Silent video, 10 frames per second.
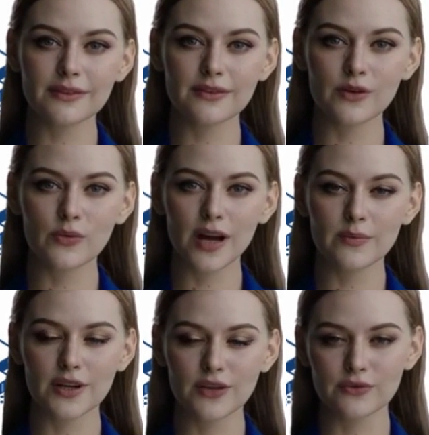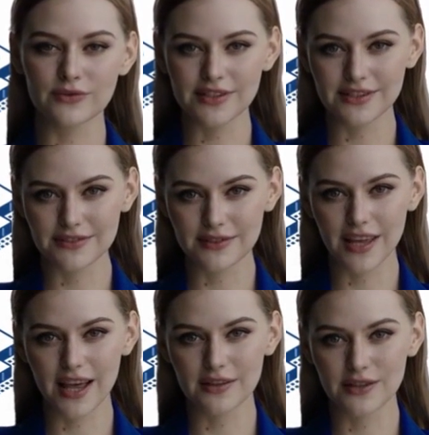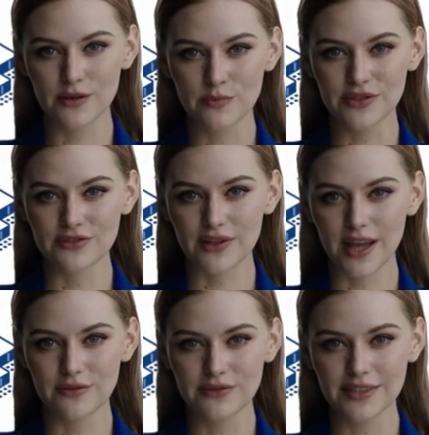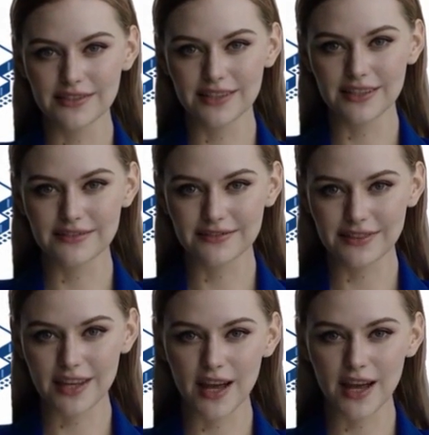The web host is the land on which your house exists,